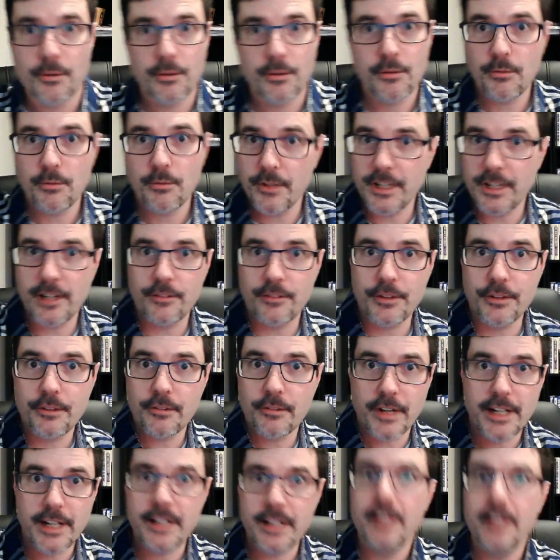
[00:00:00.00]
whatever,
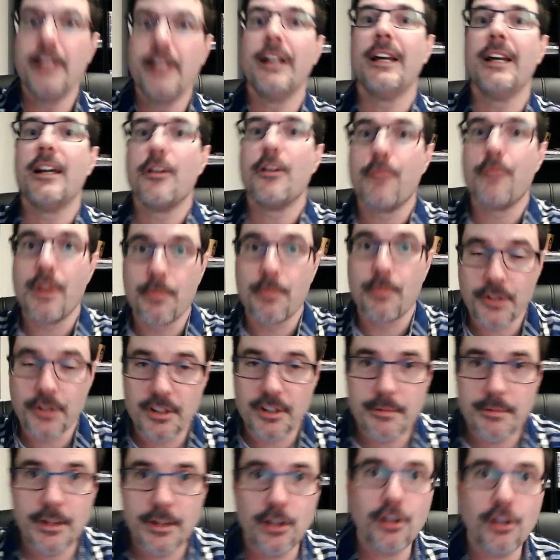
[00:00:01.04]
right? People are
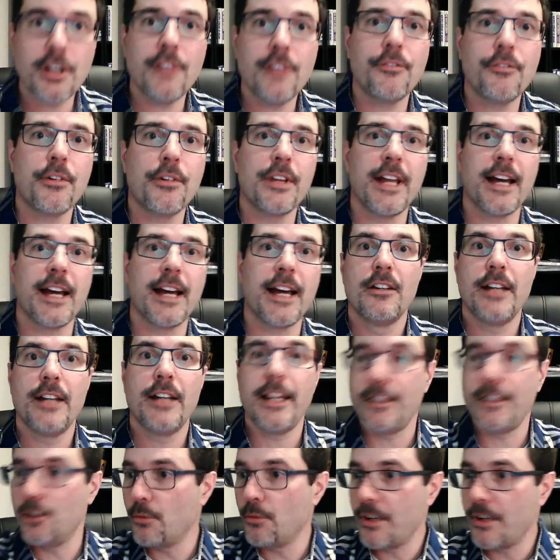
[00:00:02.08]
going to be looking for that.
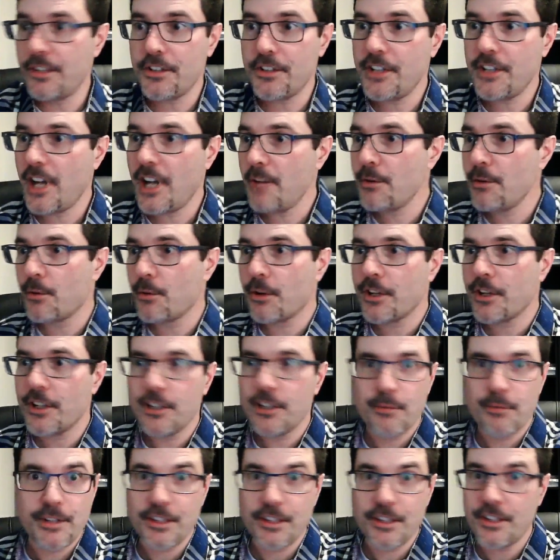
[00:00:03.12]
In the wintertime, you're working on
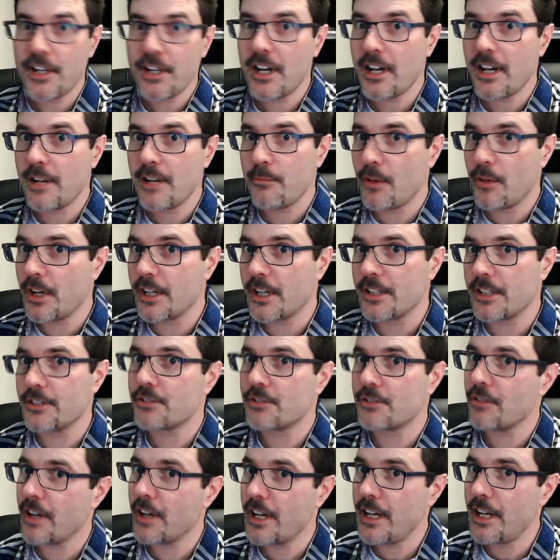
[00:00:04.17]
the wintertime
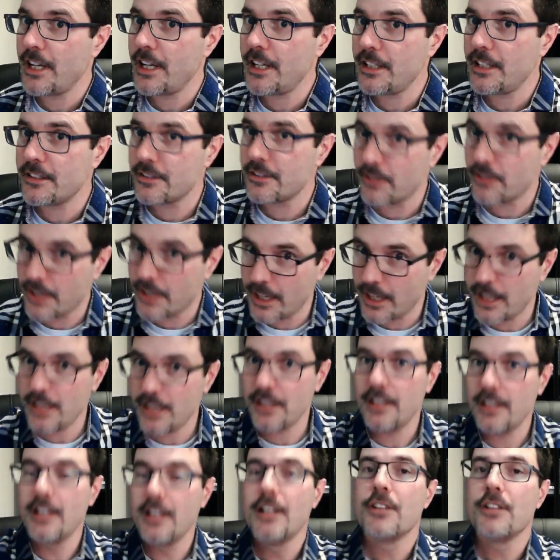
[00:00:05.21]
ones, right?
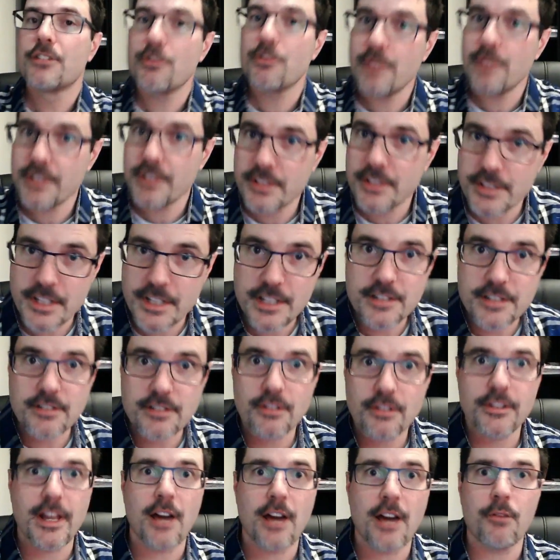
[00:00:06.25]
Okay. So it's
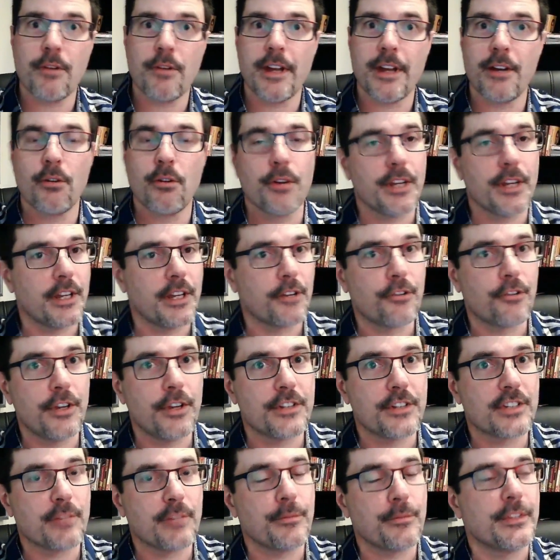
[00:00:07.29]
seasonal that way. Or you can
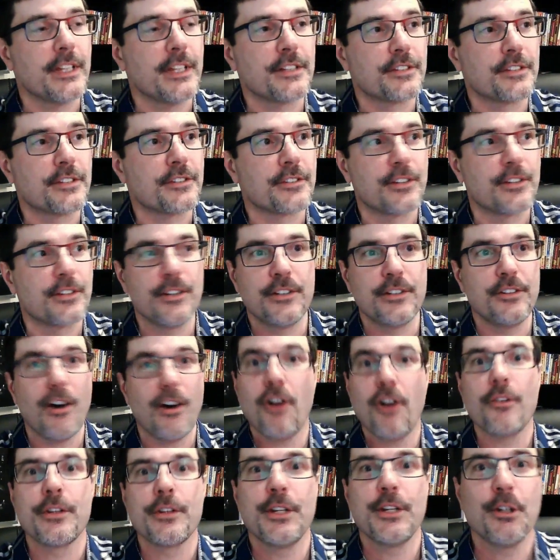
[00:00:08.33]
create something that's good
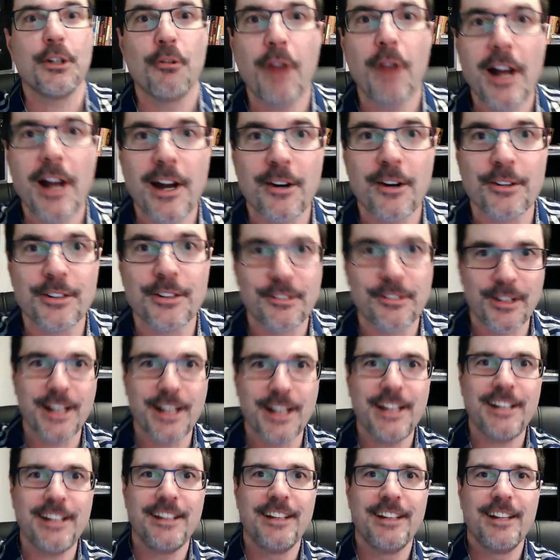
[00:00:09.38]
all year round,
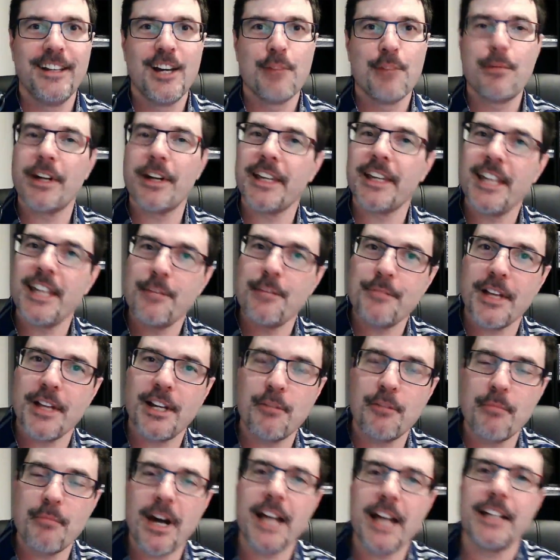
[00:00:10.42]
right? But keep that
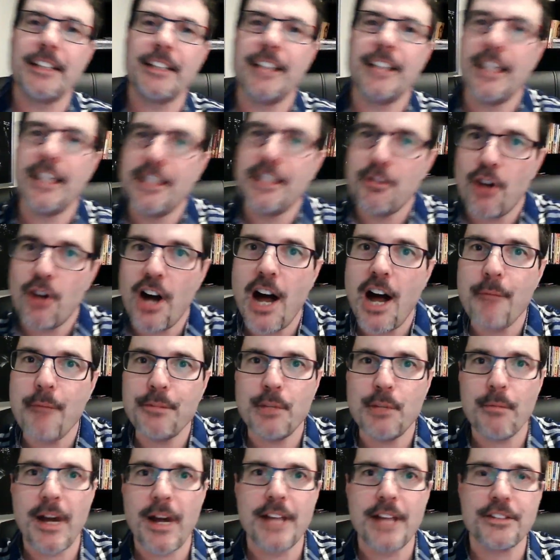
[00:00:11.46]
in mind. And then you
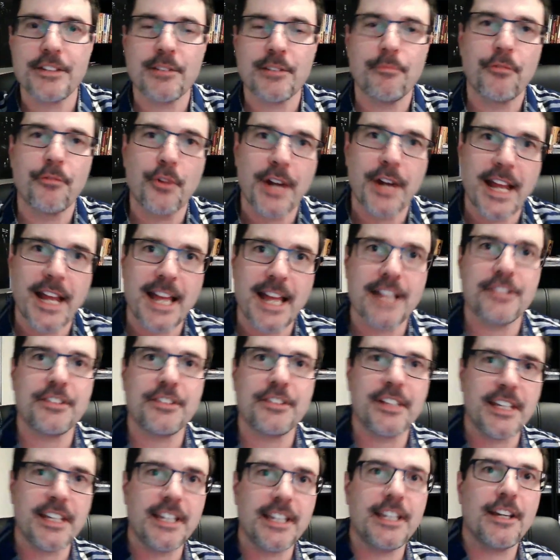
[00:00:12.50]
optimize them for
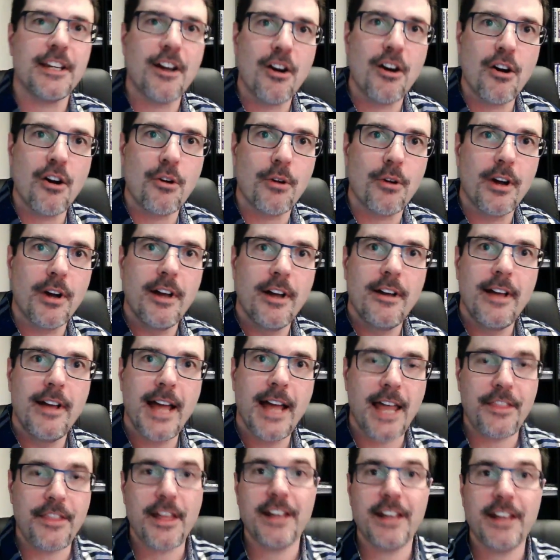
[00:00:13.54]
SEO.
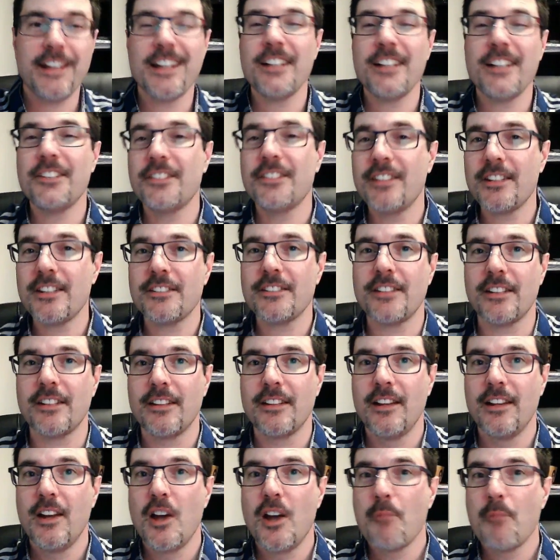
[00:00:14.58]
And then consistent.
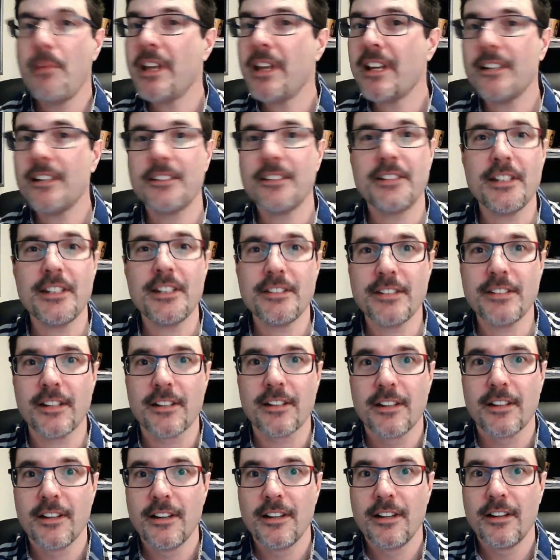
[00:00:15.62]
Be consistent,
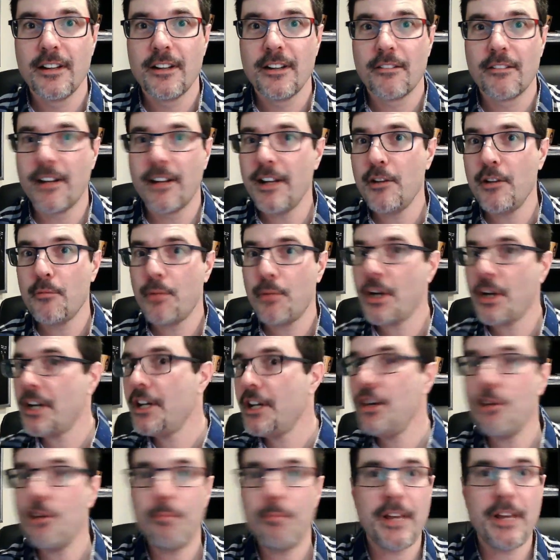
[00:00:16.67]
right? Put
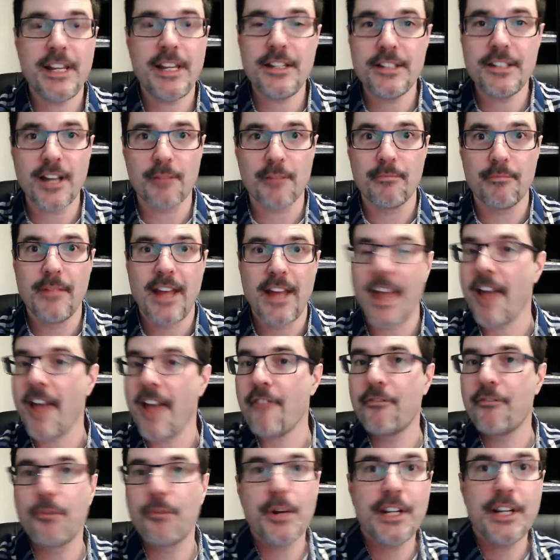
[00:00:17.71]
new pins up
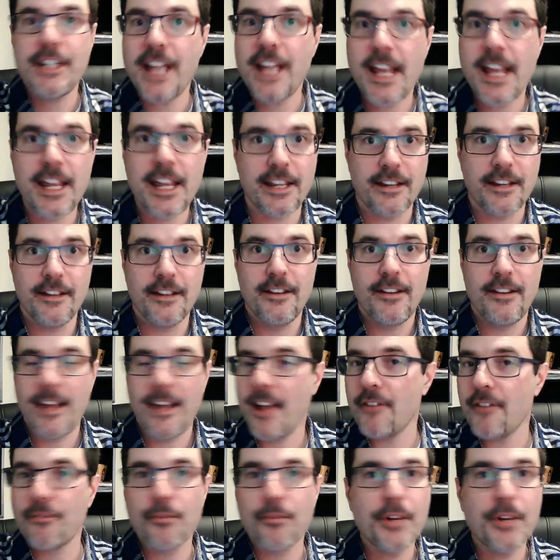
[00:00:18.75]
every day.
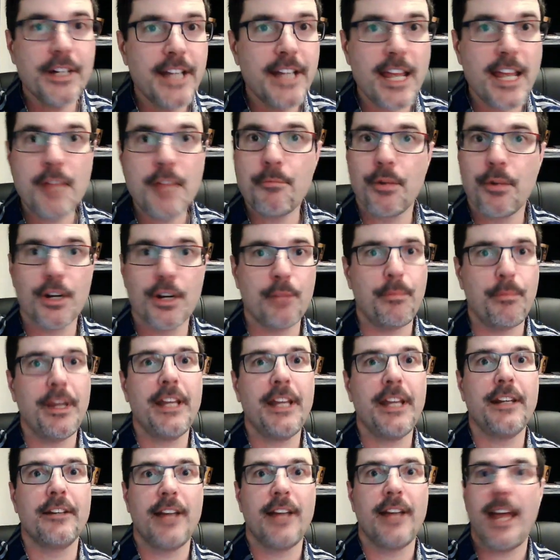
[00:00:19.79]
Every day, put a
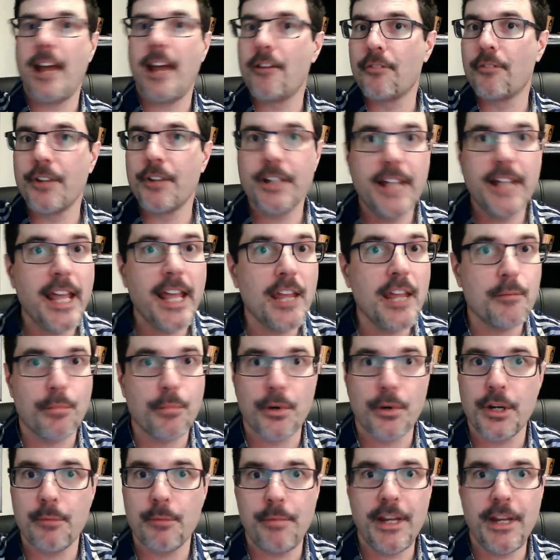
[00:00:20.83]
pin. Every day,
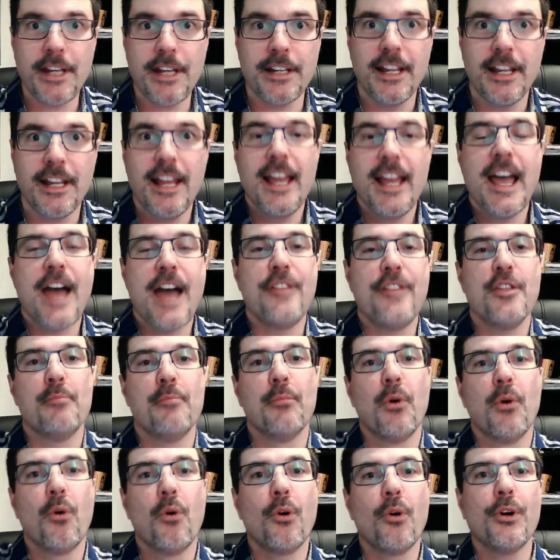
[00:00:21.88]
put a pin. And the
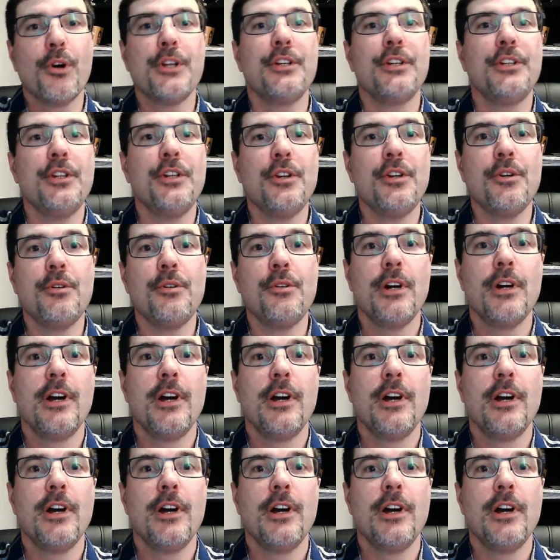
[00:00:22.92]
more you do,